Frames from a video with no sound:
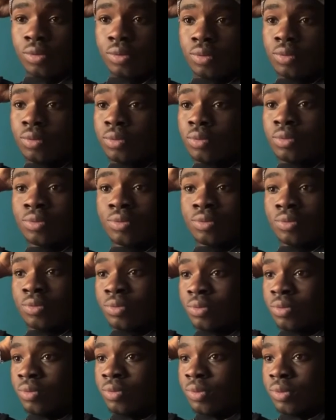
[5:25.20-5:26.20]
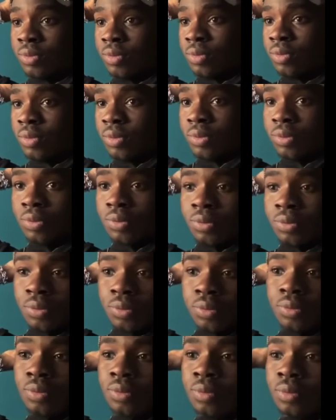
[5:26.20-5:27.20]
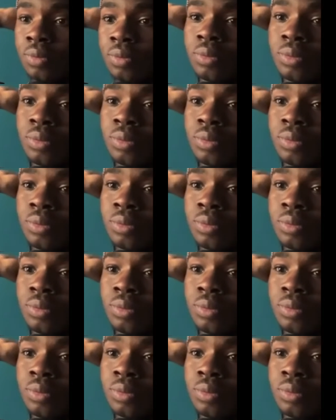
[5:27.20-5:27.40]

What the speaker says: Nothing is said.